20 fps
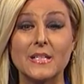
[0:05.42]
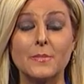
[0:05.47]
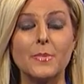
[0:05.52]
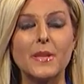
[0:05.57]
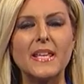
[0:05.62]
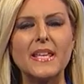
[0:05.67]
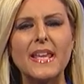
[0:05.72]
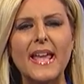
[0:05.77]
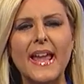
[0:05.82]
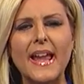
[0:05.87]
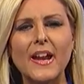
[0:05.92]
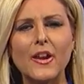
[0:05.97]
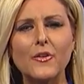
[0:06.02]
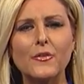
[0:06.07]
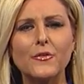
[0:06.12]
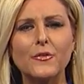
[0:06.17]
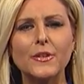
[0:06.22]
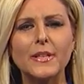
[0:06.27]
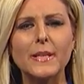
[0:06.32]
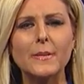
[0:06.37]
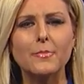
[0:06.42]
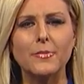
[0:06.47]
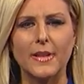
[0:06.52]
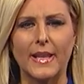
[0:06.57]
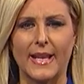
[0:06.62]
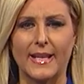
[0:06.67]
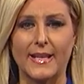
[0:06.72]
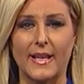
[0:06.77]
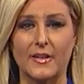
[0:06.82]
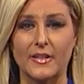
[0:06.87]
to be carefully
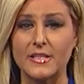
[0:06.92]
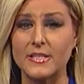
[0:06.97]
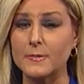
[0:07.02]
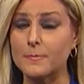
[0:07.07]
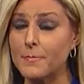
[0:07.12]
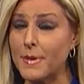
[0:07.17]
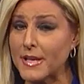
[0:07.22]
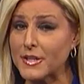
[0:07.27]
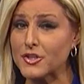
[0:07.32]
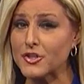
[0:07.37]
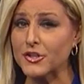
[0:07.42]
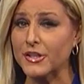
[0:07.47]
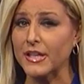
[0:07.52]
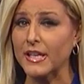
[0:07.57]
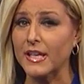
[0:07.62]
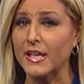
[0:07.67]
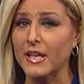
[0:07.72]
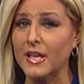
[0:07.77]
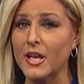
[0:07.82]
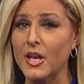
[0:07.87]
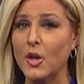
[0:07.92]
planned out, especially